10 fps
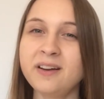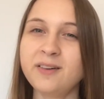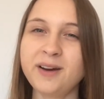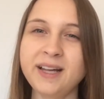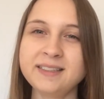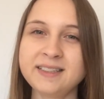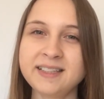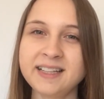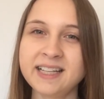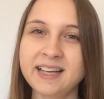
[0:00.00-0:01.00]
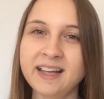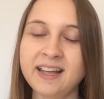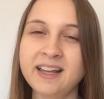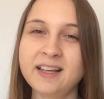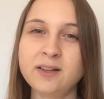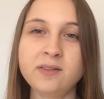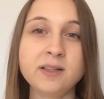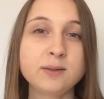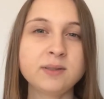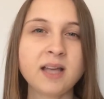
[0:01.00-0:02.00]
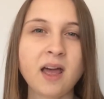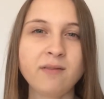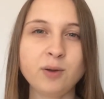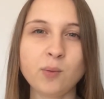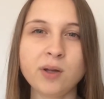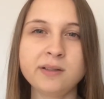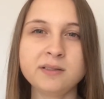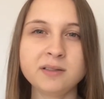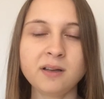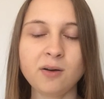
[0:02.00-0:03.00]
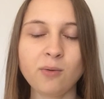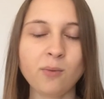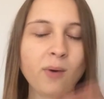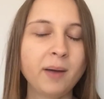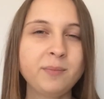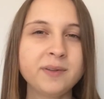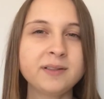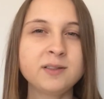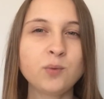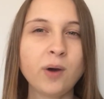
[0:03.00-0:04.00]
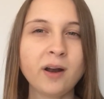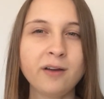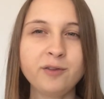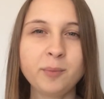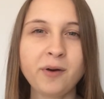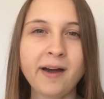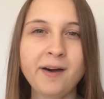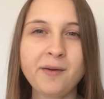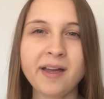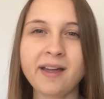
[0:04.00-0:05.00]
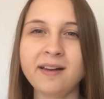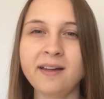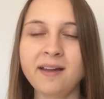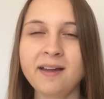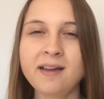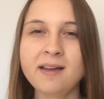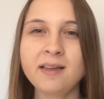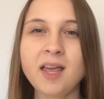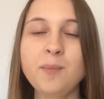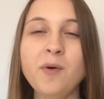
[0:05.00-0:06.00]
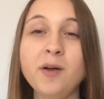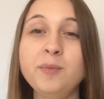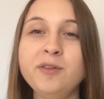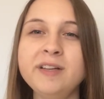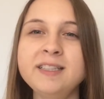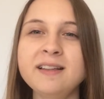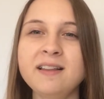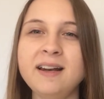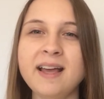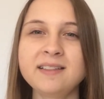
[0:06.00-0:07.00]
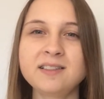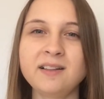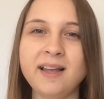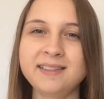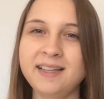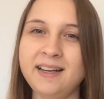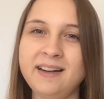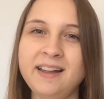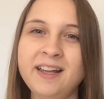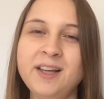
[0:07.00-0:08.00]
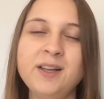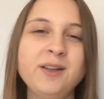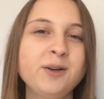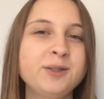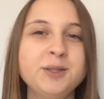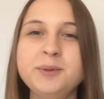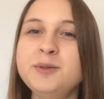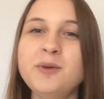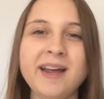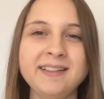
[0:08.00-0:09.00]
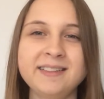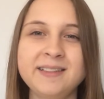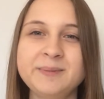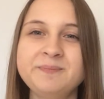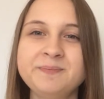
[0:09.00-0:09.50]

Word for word: All right, this was a heavy one, so wipe the sweat off your brow and keep on moving to the next lesson. You're doing great.